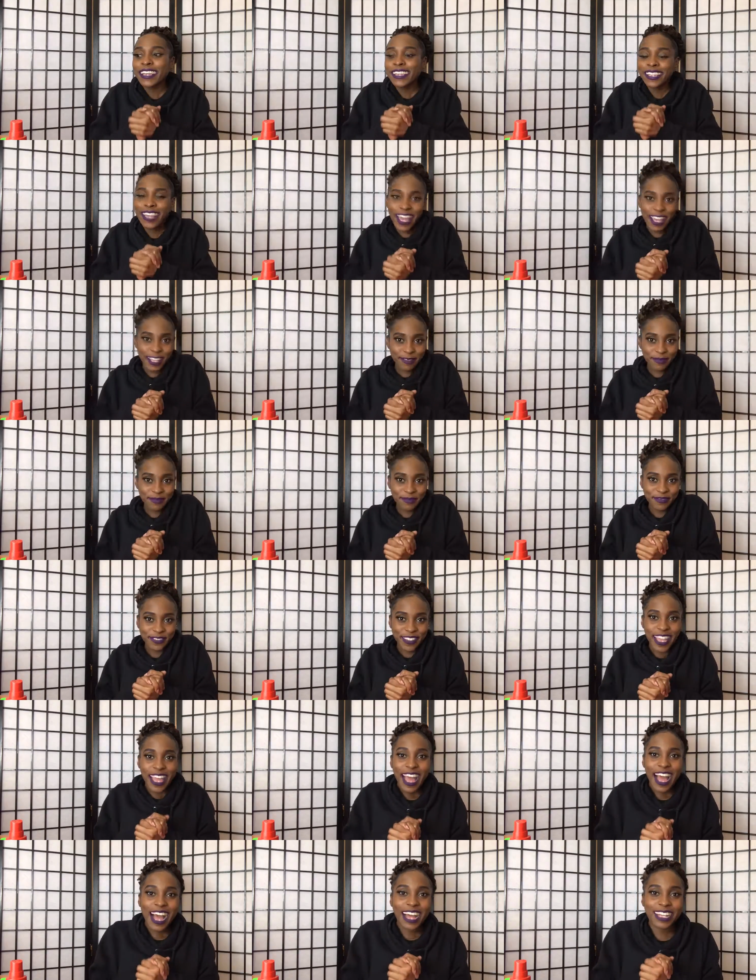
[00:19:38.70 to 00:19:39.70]
yeah,
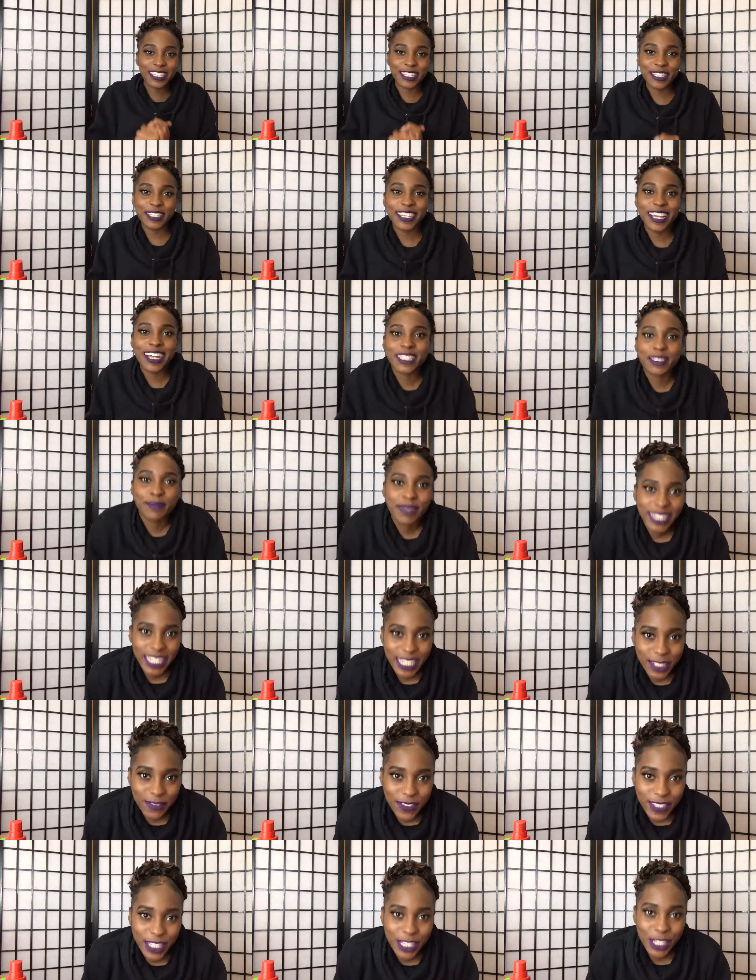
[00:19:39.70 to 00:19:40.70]
I'll see you guys in my
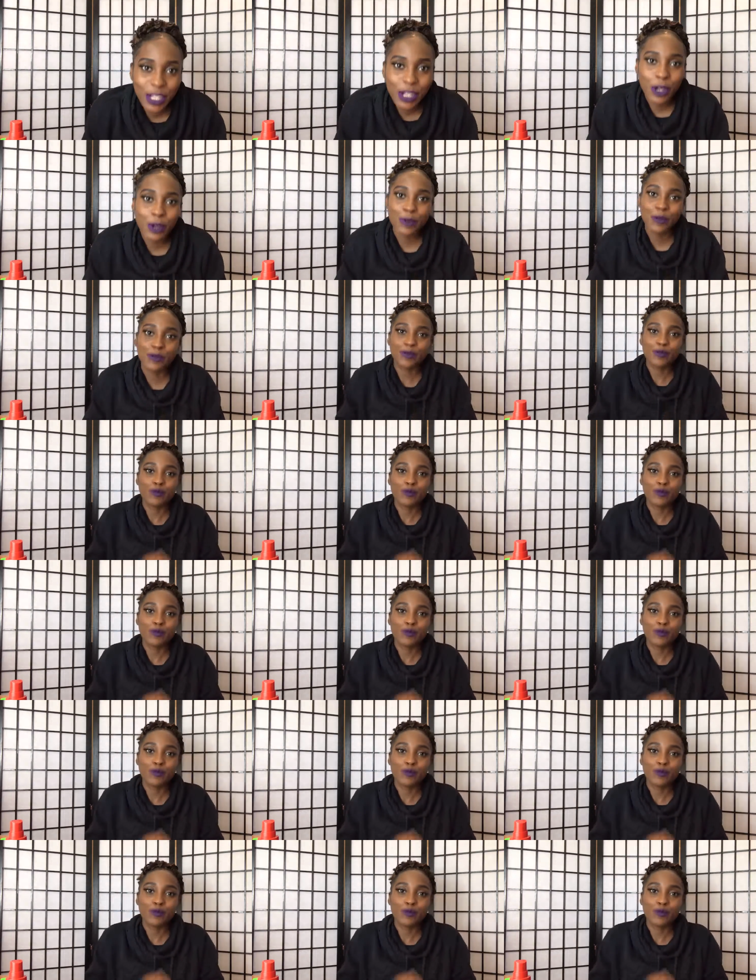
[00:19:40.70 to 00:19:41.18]
next video though.